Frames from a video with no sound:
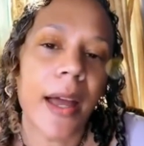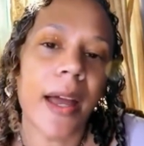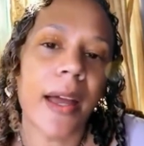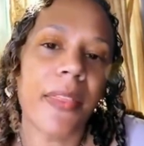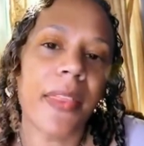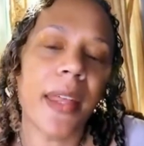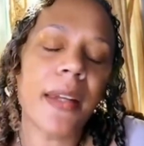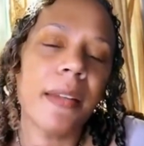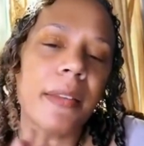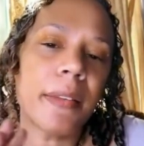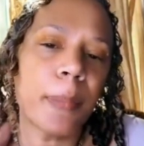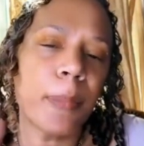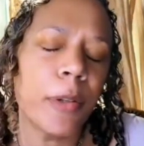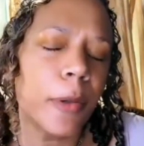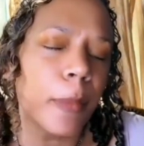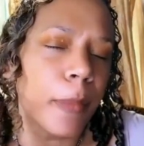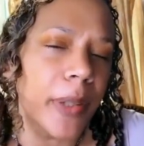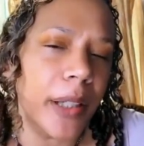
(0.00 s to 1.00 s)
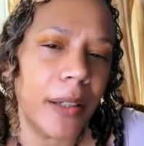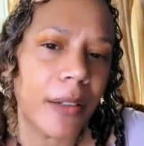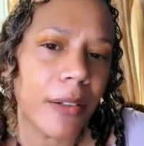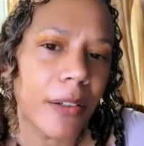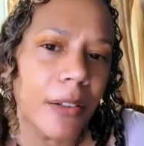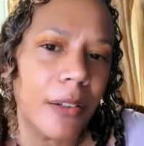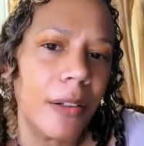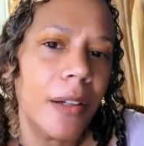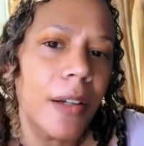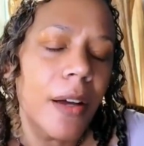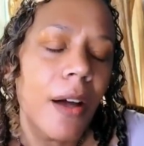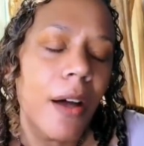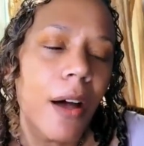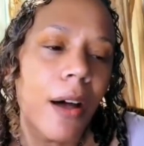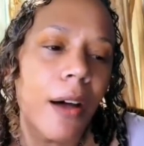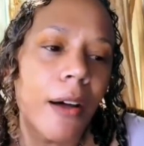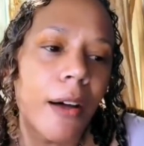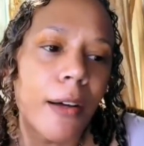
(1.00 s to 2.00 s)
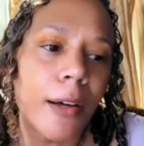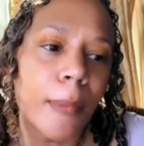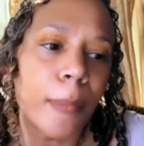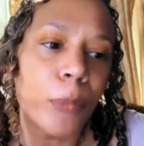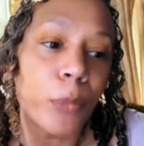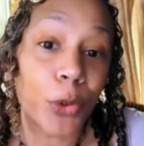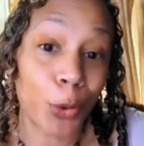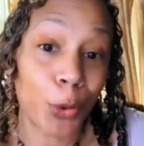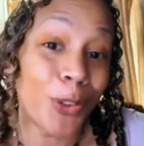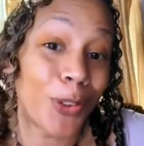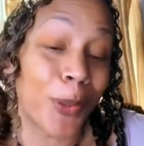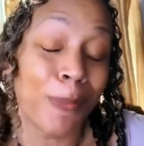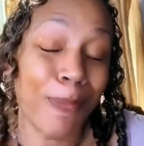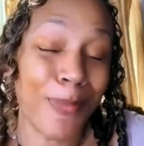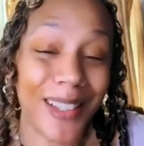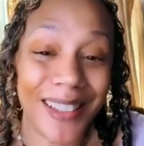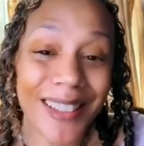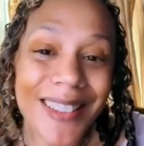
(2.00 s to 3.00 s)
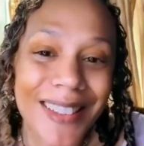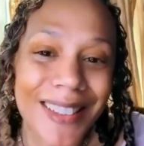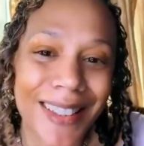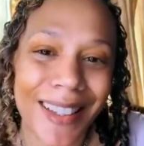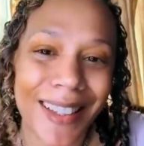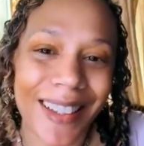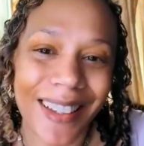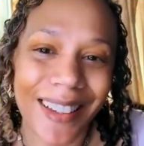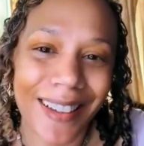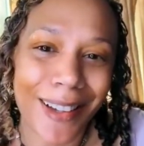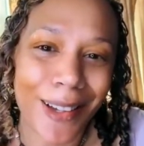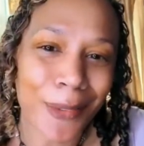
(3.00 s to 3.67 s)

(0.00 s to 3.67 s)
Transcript: And then at the premiere, um, which was amazing,